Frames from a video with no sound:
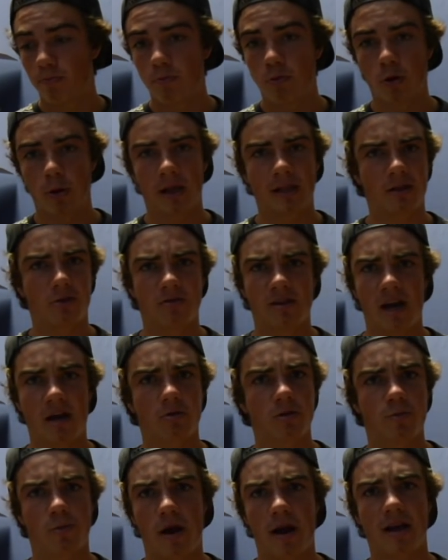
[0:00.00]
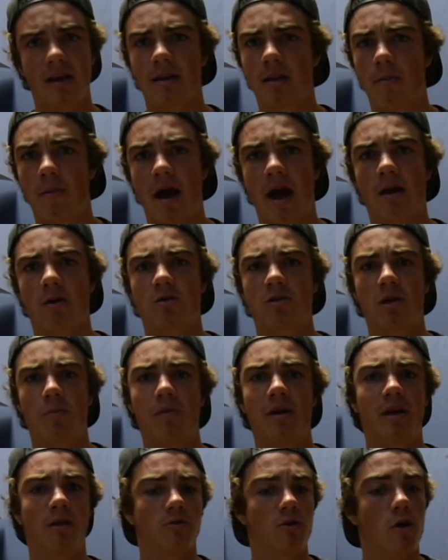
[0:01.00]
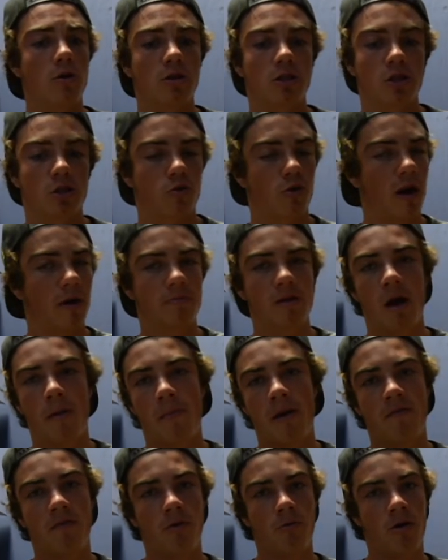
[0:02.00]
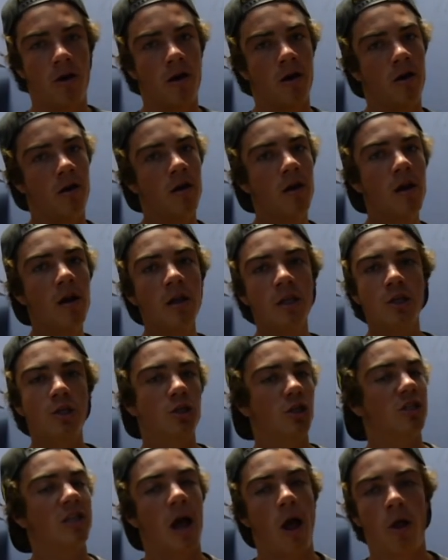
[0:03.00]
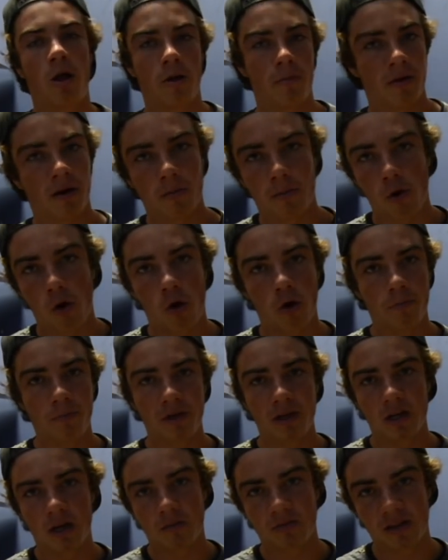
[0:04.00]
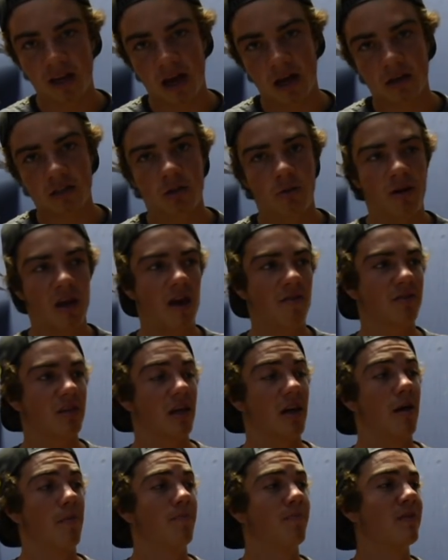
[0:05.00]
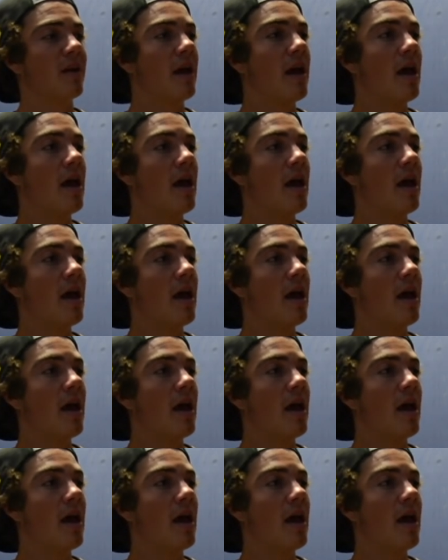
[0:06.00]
Where like their deck was breaking in the back or something, and it was all scraped up everywhere. You just tell it had been an old beaten up deck. So we gave it to him.